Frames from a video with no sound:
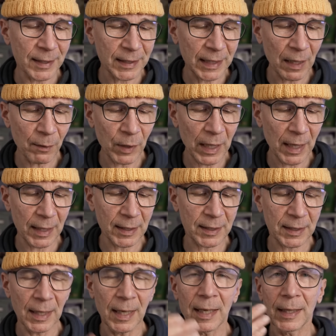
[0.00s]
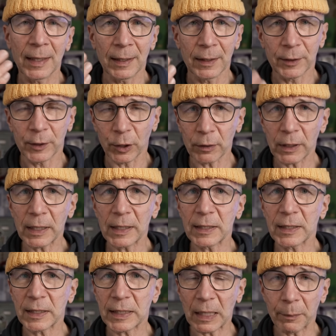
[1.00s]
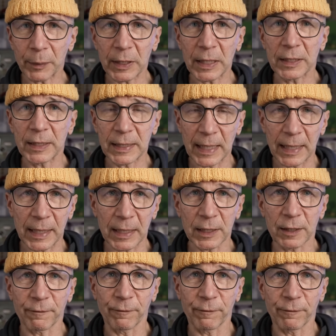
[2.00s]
this camera has totally separate settings